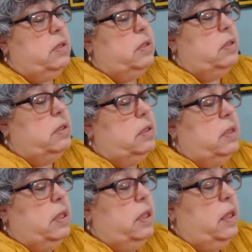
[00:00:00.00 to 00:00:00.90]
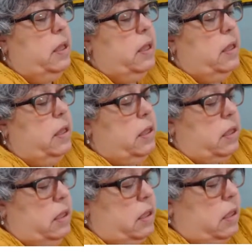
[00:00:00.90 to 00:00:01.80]

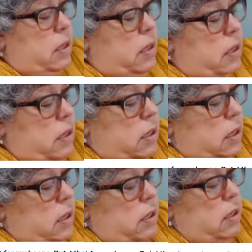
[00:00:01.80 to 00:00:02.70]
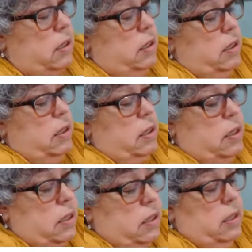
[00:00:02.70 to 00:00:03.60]

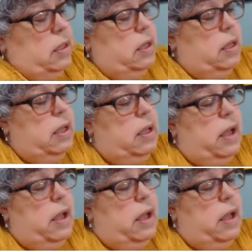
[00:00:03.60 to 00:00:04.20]
Nothing is said.